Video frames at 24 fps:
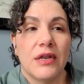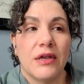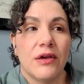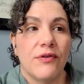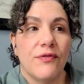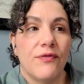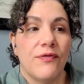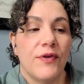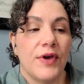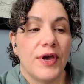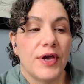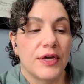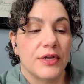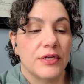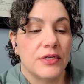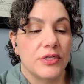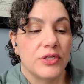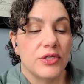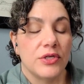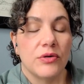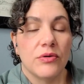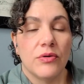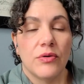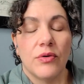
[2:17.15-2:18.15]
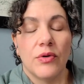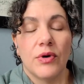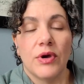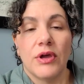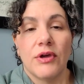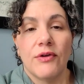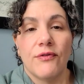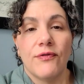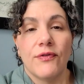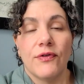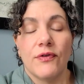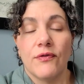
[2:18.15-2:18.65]
affect you
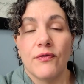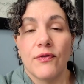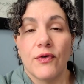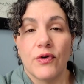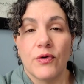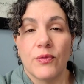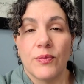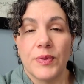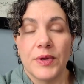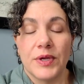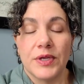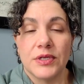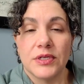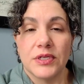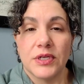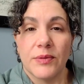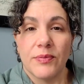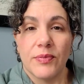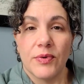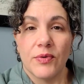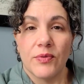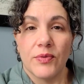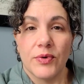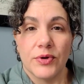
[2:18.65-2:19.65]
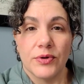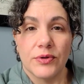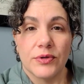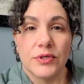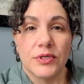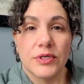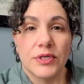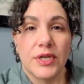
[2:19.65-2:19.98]
if you've opened up a wound?